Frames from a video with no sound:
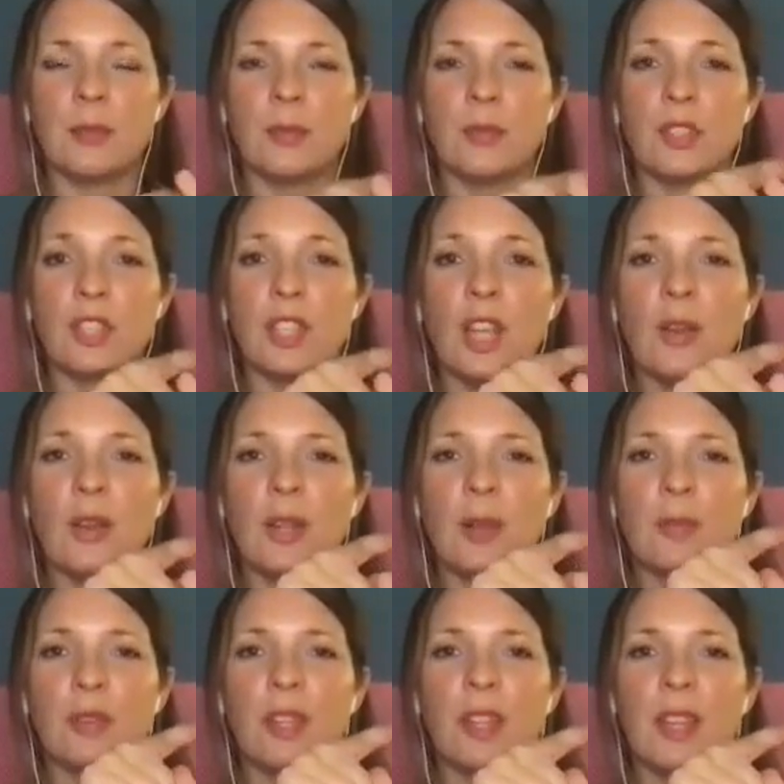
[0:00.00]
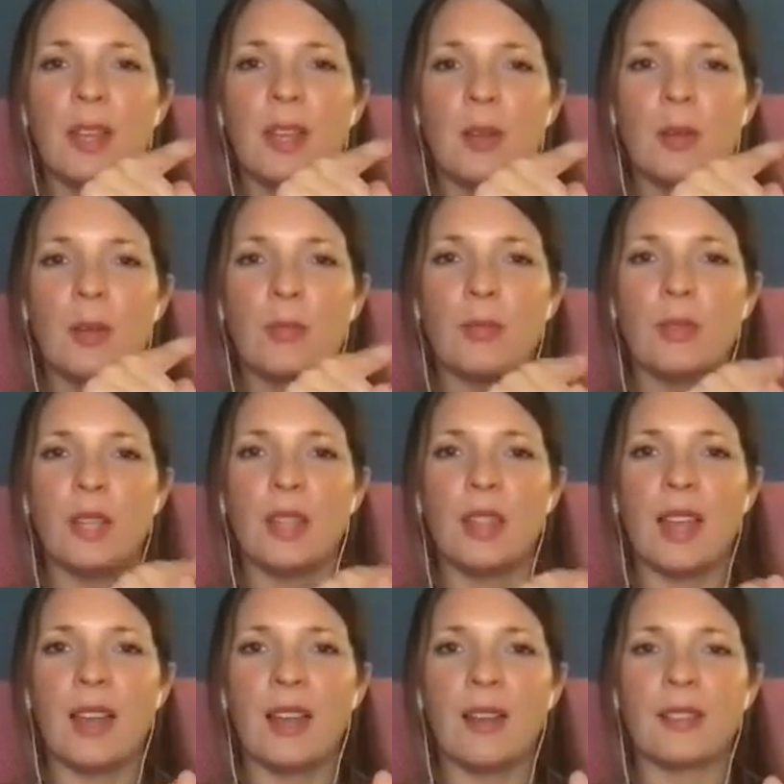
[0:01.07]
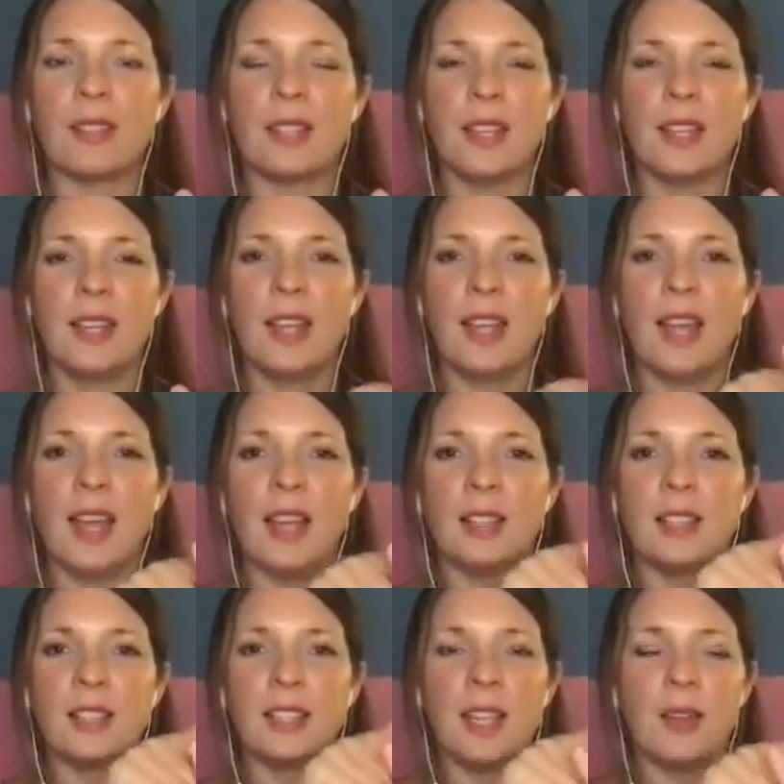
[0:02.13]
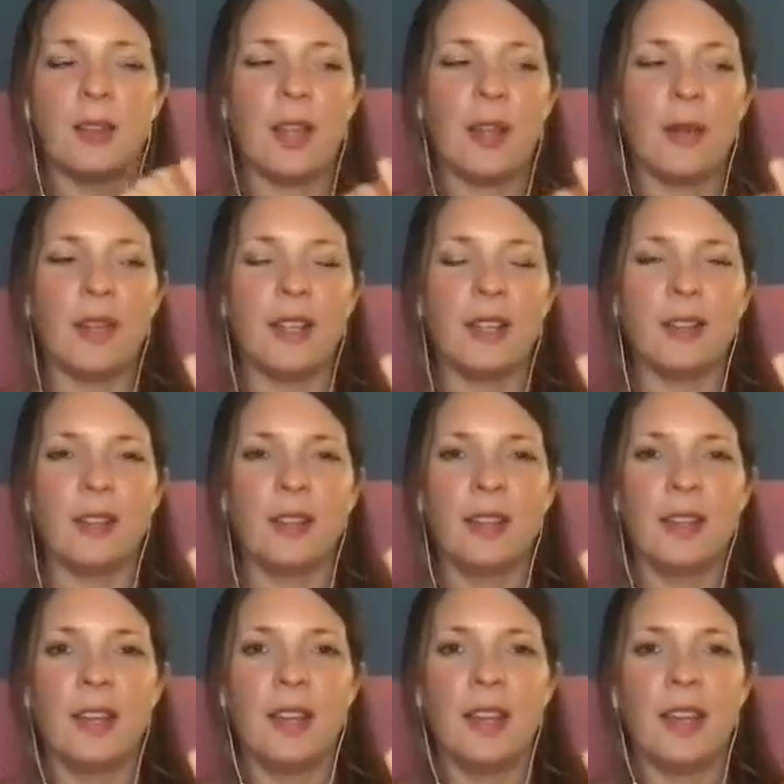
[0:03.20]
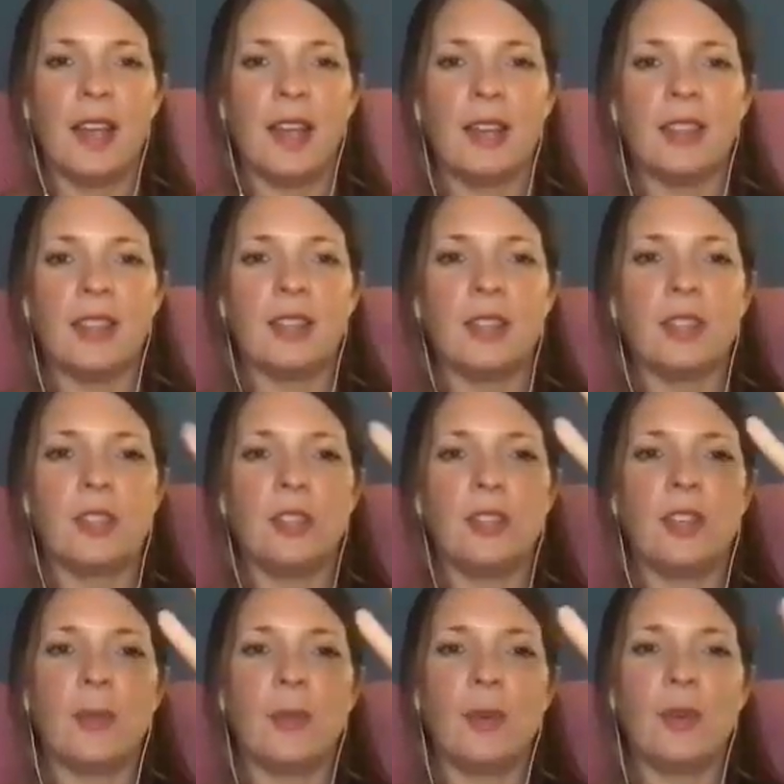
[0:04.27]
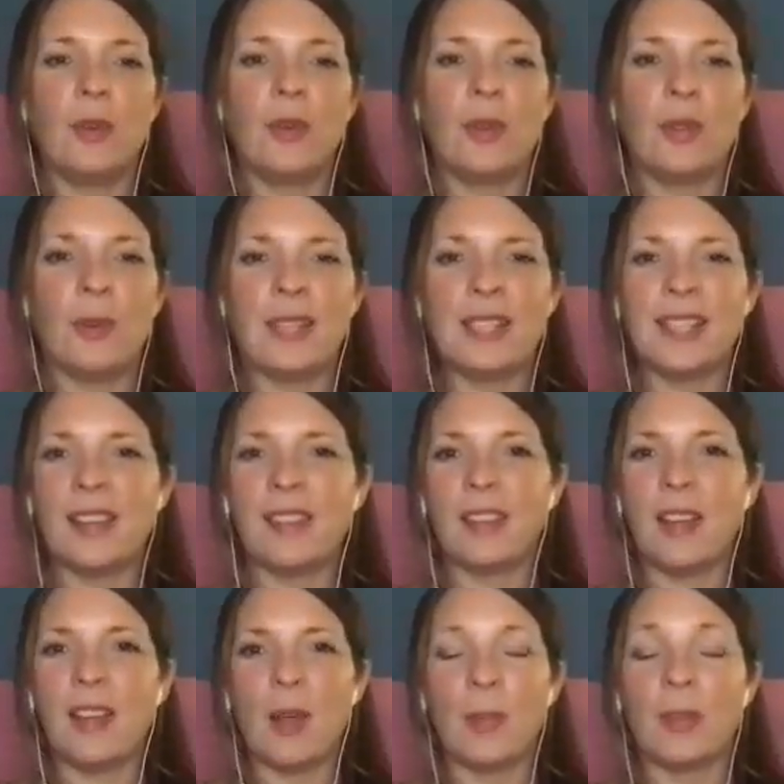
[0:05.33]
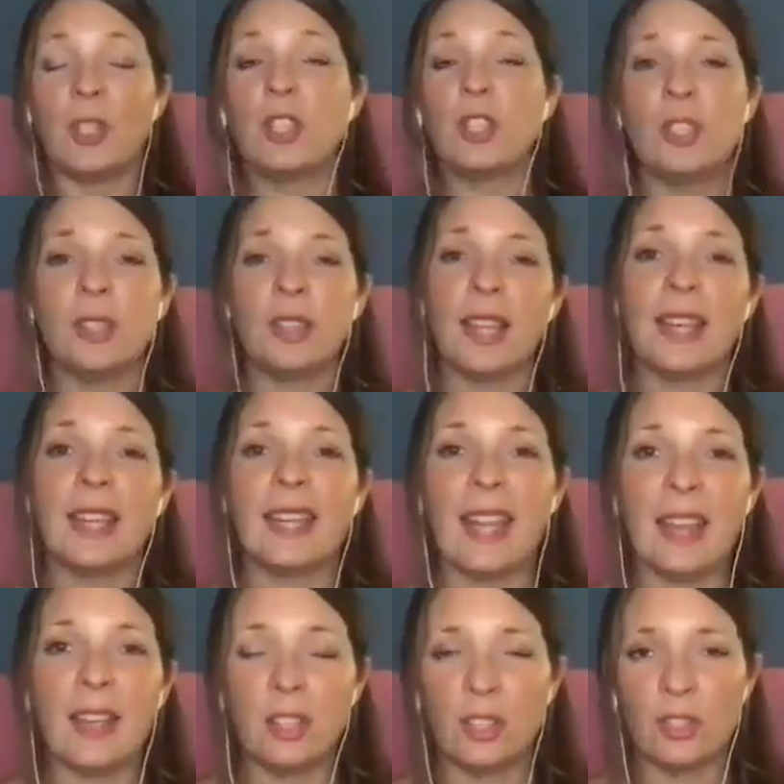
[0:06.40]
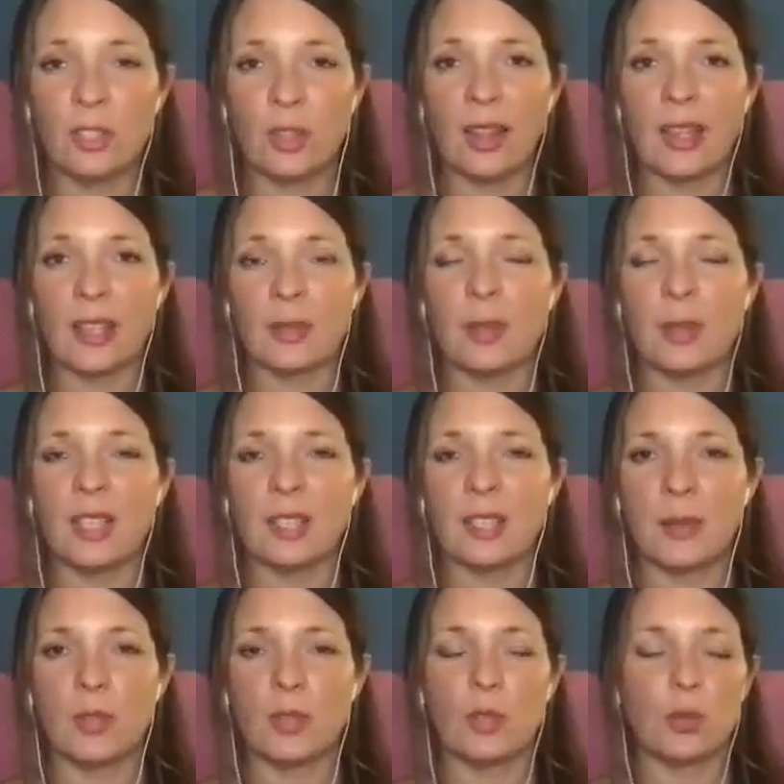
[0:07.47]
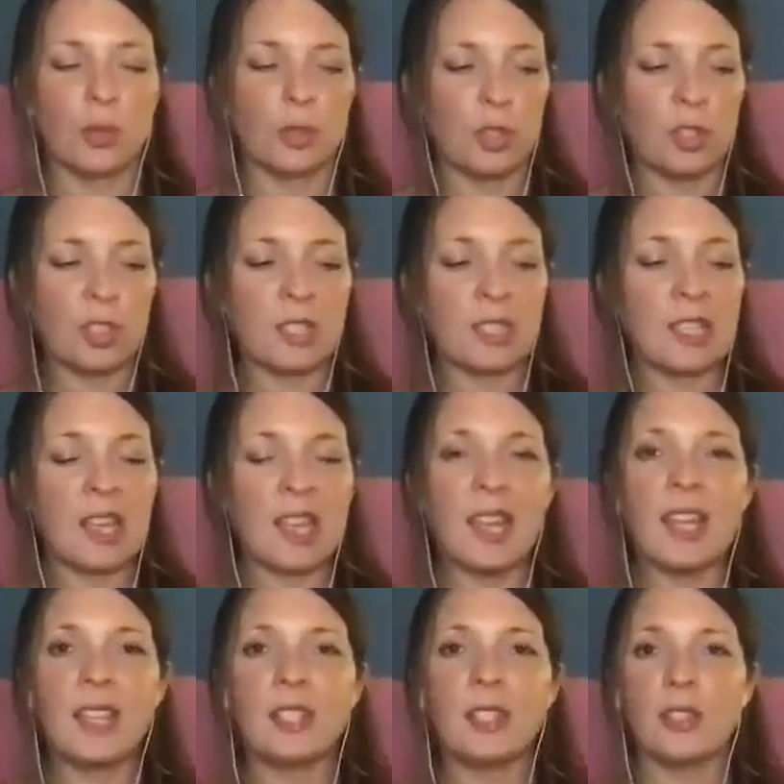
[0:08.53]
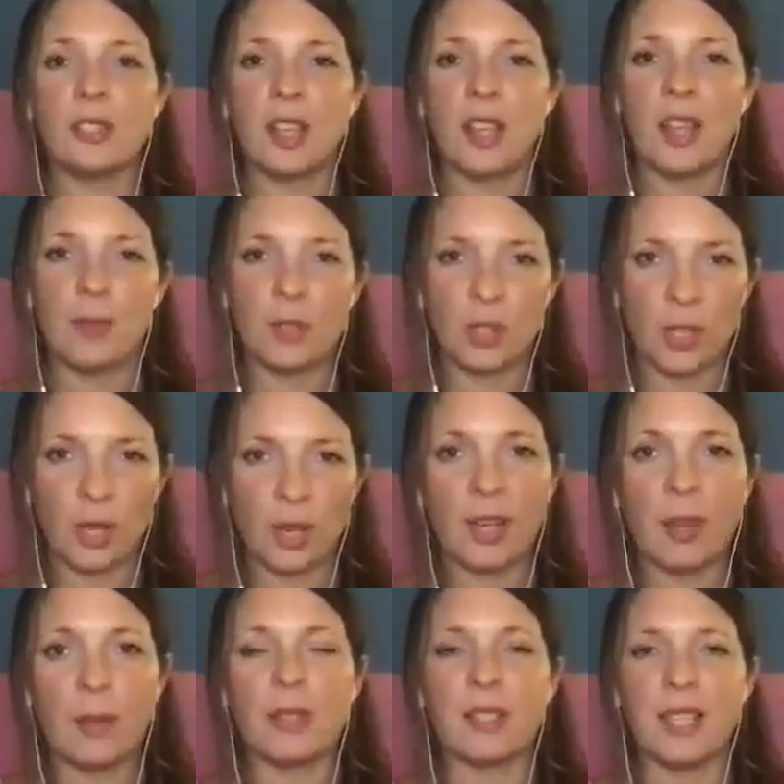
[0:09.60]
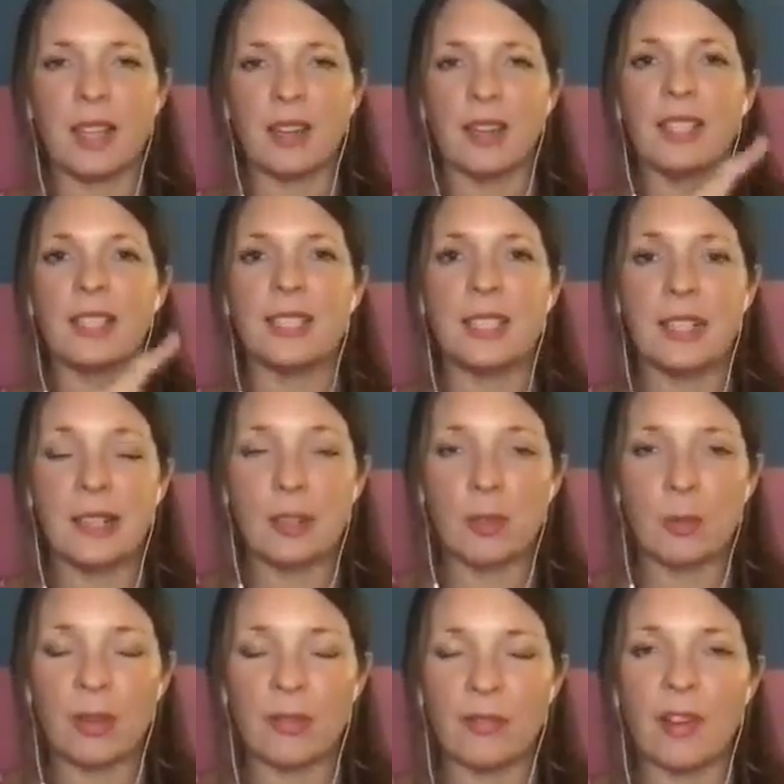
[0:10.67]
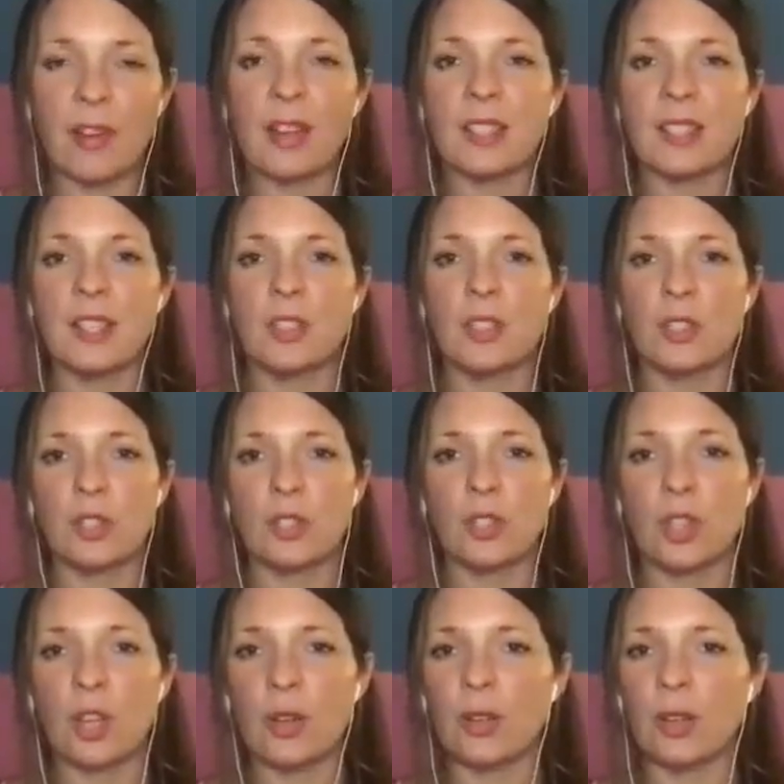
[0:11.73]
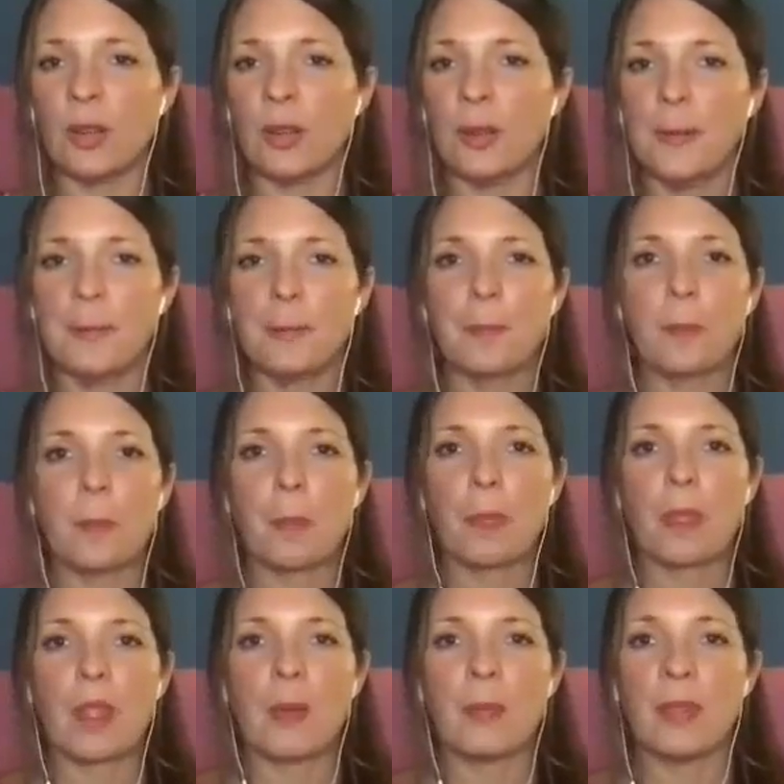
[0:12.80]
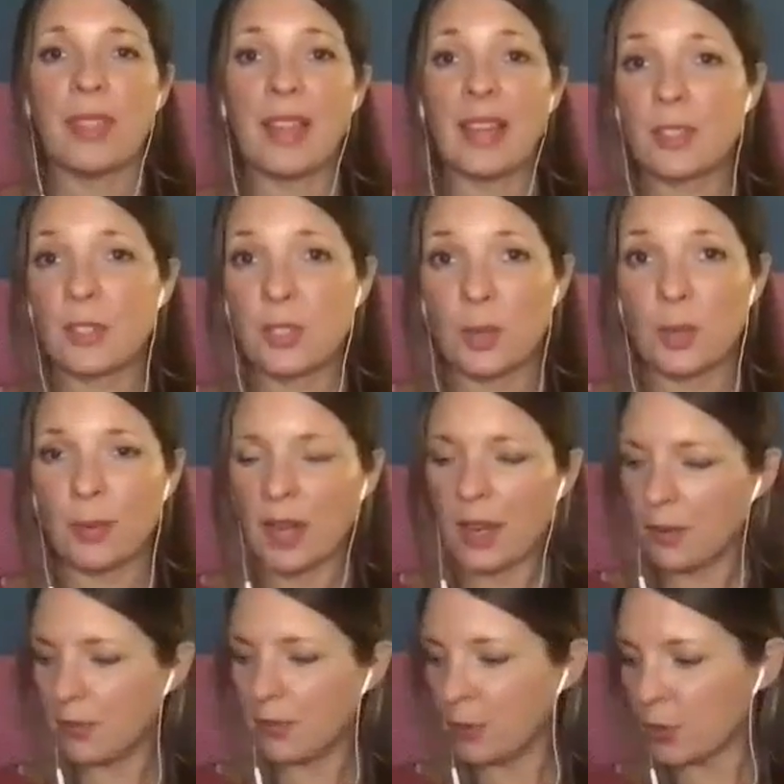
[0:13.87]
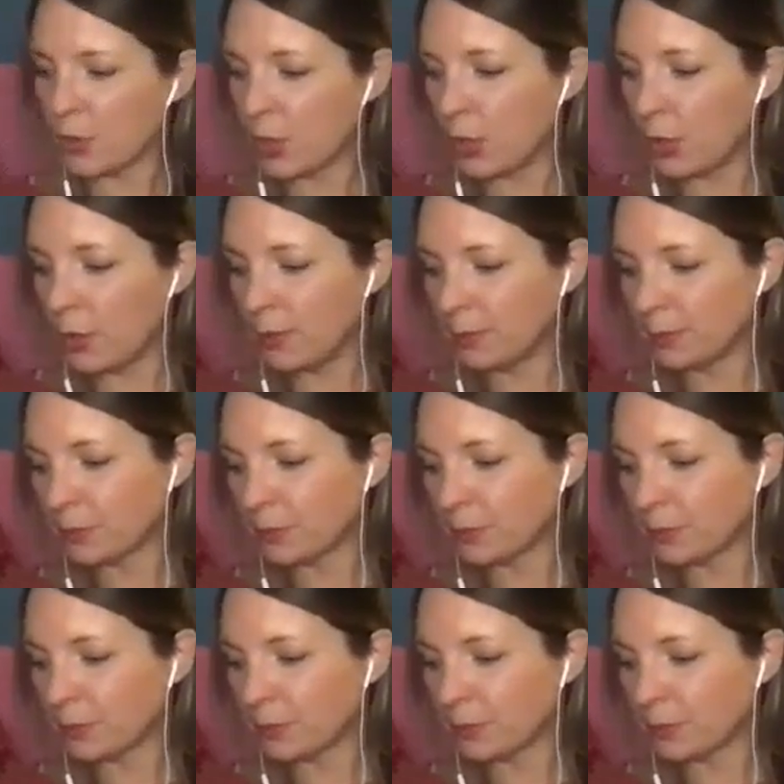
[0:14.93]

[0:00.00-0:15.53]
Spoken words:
Slowly breathe in, breathe out, and keep going. And then you come all the way down the arm. And you can do that again. You can do that as many times as you want. Just take your time as you're going up and down. I did it a little bit fast there just to show you. But that's super helpful too.